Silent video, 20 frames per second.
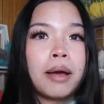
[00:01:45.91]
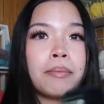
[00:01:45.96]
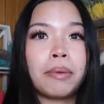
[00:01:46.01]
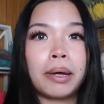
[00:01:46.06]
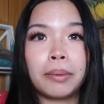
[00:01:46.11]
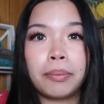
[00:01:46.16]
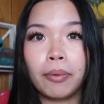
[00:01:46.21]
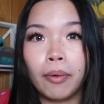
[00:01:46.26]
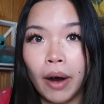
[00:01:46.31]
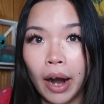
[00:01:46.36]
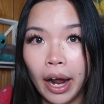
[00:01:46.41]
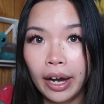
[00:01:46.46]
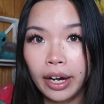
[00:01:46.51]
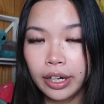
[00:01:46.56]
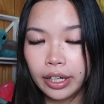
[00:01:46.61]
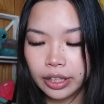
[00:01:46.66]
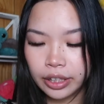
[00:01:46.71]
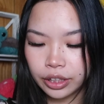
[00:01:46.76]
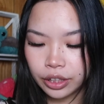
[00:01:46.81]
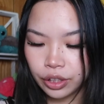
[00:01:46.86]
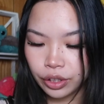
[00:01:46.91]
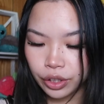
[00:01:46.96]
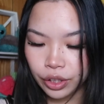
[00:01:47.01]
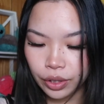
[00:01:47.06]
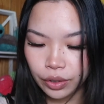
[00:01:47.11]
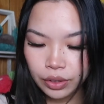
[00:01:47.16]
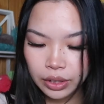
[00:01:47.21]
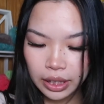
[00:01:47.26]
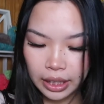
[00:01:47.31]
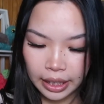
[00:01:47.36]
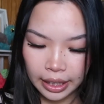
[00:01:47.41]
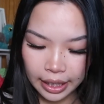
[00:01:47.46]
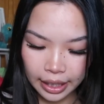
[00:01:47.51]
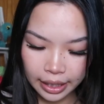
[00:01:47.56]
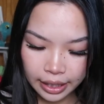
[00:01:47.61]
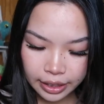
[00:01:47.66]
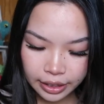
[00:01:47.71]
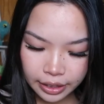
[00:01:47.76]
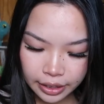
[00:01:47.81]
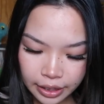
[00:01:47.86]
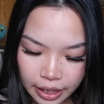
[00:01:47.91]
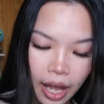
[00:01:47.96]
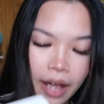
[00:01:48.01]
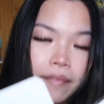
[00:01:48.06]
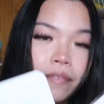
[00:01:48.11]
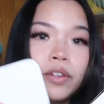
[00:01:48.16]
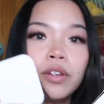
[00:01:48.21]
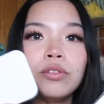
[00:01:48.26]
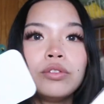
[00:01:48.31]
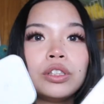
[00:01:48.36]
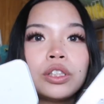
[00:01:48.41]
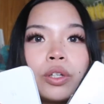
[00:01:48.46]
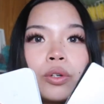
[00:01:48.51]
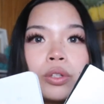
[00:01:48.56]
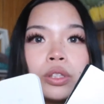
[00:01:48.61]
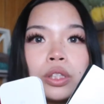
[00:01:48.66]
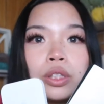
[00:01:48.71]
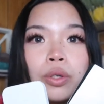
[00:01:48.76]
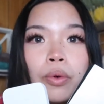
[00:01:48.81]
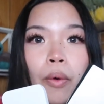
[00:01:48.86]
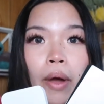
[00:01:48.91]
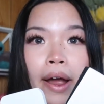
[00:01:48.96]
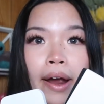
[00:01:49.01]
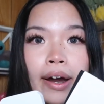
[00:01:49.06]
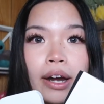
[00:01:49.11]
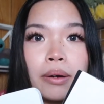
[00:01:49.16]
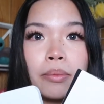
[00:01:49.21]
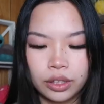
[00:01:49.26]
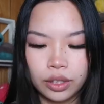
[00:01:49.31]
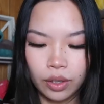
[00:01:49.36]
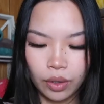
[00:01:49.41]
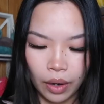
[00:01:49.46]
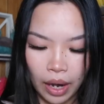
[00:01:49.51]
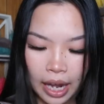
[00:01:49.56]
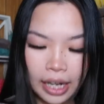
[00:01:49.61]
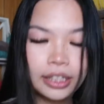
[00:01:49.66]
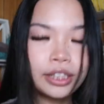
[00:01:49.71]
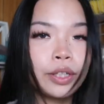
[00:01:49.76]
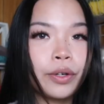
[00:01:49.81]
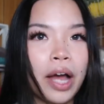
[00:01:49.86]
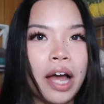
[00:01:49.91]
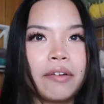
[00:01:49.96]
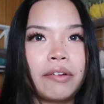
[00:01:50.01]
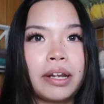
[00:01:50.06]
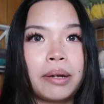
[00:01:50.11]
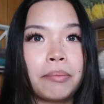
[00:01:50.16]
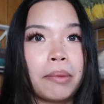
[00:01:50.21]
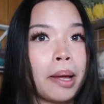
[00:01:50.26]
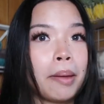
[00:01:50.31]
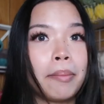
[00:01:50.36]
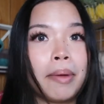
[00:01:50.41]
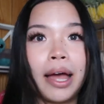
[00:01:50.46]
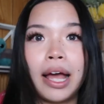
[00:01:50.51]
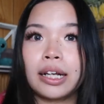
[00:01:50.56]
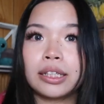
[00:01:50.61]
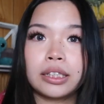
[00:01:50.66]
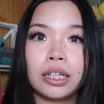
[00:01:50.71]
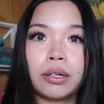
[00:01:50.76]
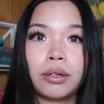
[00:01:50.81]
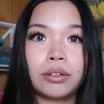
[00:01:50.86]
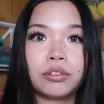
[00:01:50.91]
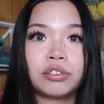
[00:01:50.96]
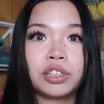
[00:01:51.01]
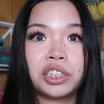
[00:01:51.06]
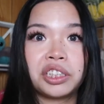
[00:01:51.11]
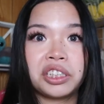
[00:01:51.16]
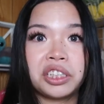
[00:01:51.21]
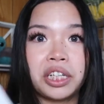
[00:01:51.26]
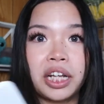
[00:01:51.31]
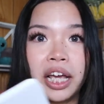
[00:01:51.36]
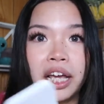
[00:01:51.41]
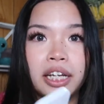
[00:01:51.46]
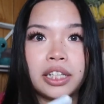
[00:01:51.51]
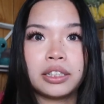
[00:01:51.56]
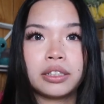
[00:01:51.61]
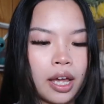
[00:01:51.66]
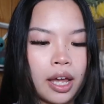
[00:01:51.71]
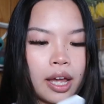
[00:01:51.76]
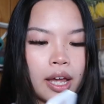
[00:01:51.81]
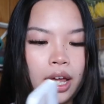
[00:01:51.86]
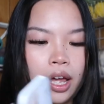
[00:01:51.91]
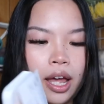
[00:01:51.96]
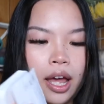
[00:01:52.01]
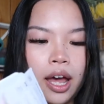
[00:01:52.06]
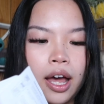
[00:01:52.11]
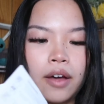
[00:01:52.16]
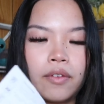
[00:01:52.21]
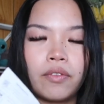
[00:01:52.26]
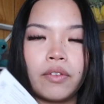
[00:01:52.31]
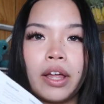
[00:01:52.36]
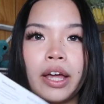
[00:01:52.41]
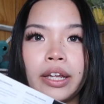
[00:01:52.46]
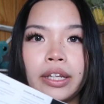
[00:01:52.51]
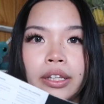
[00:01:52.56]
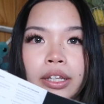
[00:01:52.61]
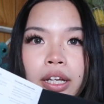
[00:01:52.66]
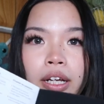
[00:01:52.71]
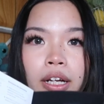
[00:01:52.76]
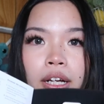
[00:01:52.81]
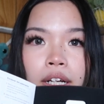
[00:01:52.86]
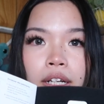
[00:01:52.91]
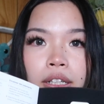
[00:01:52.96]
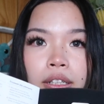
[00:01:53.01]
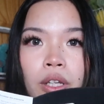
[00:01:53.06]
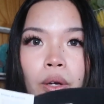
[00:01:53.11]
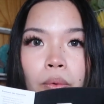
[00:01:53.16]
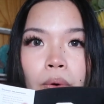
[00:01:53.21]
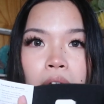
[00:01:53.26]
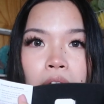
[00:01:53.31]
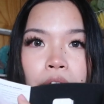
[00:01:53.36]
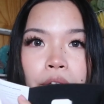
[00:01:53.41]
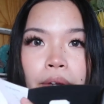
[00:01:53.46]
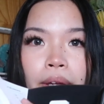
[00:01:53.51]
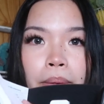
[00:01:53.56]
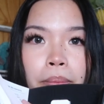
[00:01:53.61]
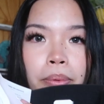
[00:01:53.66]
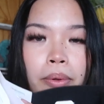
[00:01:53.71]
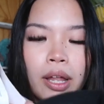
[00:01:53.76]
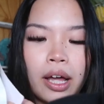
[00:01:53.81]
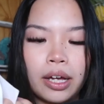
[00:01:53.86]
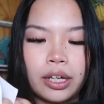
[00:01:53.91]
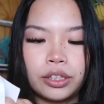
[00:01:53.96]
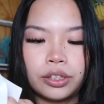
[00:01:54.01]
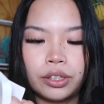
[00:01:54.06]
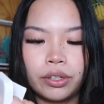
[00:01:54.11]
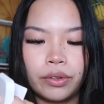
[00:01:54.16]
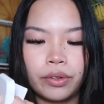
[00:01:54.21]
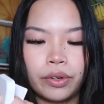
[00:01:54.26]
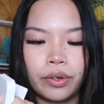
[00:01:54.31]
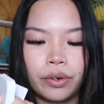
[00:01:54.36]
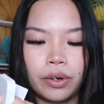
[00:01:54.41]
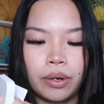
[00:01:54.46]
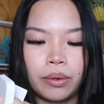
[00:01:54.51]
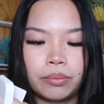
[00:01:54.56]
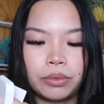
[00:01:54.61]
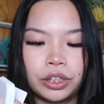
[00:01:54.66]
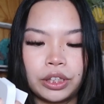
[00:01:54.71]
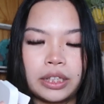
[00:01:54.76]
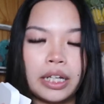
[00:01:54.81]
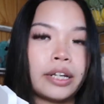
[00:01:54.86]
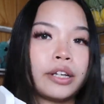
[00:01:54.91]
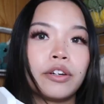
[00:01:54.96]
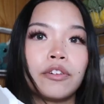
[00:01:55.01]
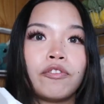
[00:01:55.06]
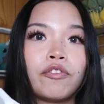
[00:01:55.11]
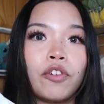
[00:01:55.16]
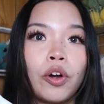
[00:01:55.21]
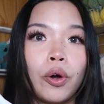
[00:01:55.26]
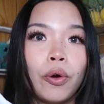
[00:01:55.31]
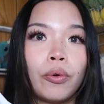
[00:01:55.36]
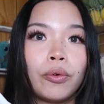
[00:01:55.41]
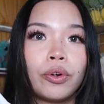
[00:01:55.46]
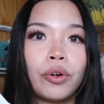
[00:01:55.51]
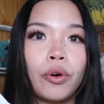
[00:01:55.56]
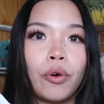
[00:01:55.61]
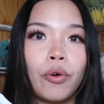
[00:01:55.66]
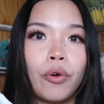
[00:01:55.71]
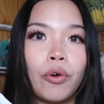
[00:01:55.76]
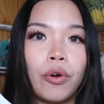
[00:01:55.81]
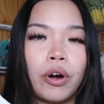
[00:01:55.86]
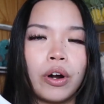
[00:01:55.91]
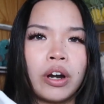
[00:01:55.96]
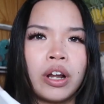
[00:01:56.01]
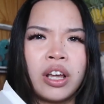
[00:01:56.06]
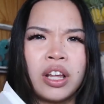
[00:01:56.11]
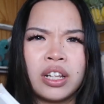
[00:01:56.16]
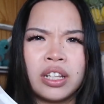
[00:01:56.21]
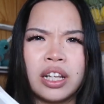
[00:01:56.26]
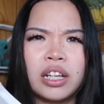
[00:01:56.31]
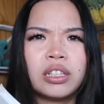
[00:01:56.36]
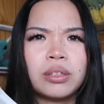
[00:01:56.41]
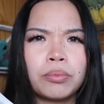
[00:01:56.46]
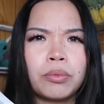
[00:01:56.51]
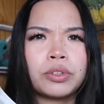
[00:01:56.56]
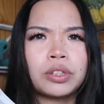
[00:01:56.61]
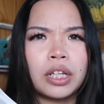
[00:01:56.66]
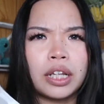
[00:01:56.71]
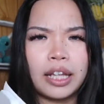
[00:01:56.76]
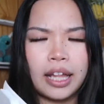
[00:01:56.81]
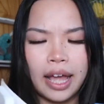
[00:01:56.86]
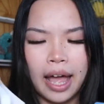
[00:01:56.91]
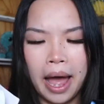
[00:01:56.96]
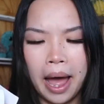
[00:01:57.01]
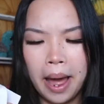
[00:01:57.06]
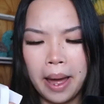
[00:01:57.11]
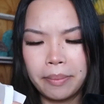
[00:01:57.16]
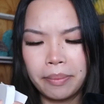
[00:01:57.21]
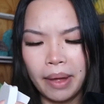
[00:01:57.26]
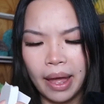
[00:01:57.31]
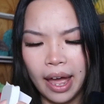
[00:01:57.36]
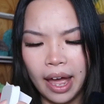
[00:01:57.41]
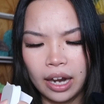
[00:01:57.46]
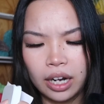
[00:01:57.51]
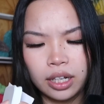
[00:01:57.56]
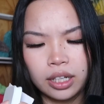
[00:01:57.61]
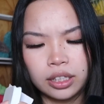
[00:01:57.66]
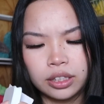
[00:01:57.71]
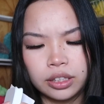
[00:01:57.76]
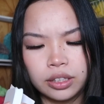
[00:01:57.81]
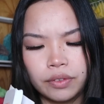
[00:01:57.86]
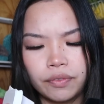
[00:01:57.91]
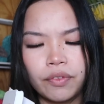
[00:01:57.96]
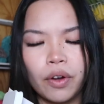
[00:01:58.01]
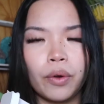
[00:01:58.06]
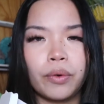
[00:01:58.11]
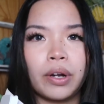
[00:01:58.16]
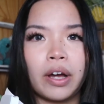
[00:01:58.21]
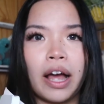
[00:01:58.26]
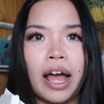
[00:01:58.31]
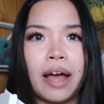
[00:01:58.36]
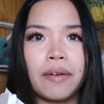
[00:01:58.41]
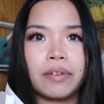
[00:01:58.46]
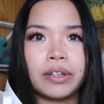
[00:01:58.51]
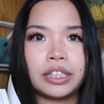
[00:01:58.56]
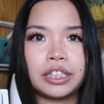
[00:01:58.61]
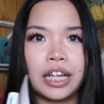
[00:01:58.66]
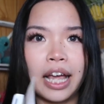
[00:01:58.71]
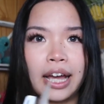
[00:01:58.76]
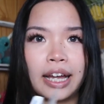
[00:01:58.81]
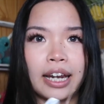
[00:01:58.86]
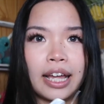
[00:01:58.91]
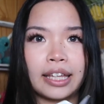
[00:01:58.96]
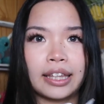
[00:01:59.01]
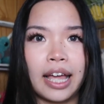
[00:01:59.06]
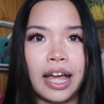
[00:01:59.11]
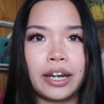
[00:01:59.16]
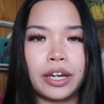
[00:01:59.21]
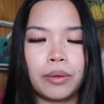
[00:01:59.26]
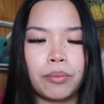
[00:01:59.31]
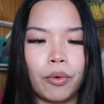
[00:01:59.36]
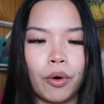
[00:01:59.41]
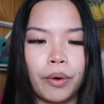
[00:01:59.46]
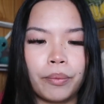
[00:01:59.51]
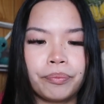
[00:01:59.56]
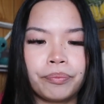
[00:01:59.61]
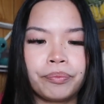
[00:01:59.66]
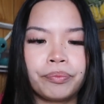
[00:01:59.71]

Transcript: But prior to using this, I've used Square, so I still have it in my bag, so I know just in case. I have like the, the one that you can plug into your machine, your phone, or this most likely iPad, because phone don't have a jack like that anymore